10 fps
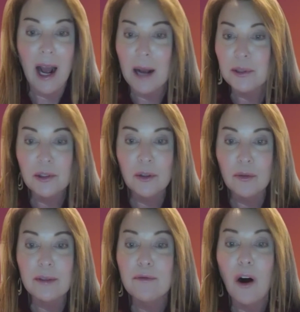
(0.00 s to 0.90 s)
absolute
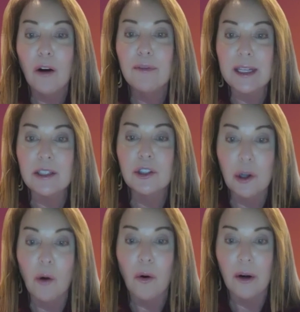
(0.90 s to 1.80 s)
revolving
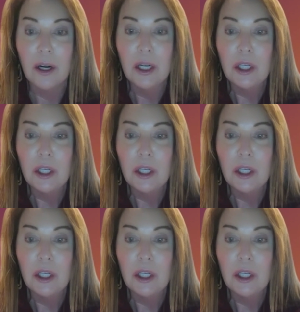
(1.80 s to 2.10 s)
door.